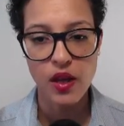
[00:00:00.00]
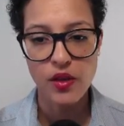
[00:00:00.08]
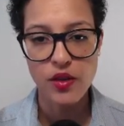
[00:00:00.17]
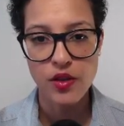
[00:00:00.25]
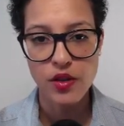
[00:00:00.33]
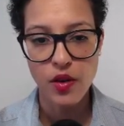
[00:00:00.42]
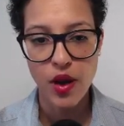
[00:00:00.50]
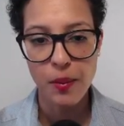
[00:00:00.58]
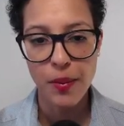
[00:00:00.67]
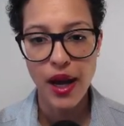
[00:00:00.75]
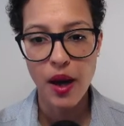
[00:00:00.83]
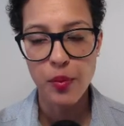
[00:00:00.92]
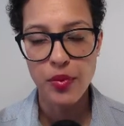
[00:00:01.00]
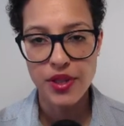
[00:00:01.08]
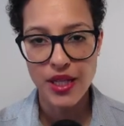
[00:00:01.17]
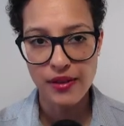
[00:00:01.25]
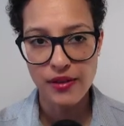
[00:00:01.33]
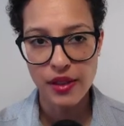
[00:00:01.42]
So I'm now
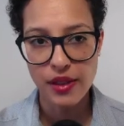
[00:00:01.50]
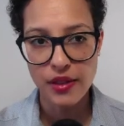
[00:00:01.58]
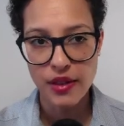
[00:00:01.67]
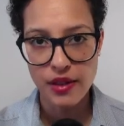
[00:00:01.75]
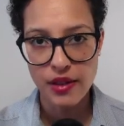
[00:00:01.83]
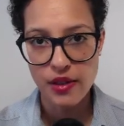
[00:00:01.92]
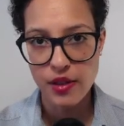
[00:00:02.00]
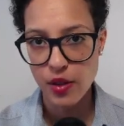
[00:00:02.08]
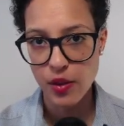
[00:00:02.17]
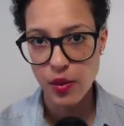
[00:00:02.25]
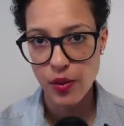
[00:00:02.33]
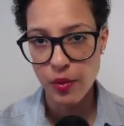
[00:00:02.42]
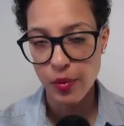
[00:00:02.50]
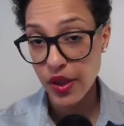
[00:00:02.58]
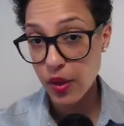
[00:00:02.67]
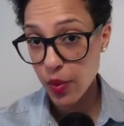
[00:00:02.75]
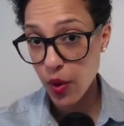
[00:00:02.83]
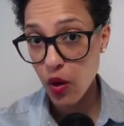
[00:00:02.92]
presenting this to the
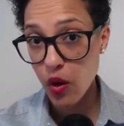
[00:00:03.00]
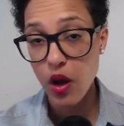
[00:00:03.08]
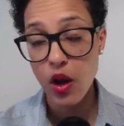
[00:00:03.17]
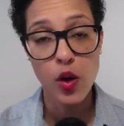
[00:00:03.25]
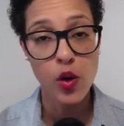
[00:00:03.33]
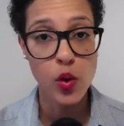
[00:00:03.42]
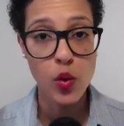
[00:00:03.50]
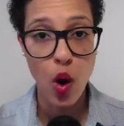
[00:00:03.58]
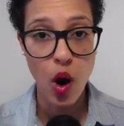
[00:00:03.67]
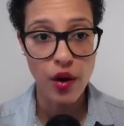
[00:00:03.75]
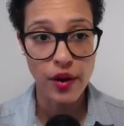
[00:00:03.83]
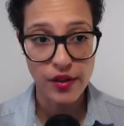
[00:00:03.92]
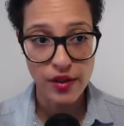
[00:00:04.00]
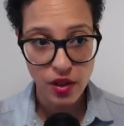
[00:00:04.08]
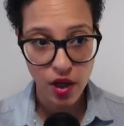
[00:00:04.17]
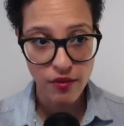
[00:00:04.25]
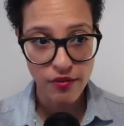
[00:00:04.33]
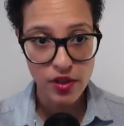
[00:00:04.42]
people who are in this
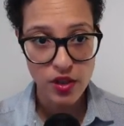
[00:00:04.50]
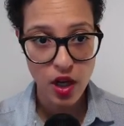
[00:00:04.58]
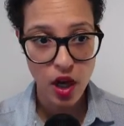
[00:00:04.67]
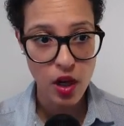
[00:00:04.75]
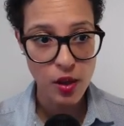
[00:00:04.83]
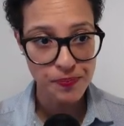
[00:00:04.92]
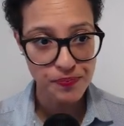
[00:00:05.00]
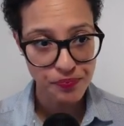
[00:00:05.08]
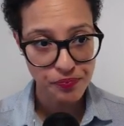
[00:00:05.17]
conference call.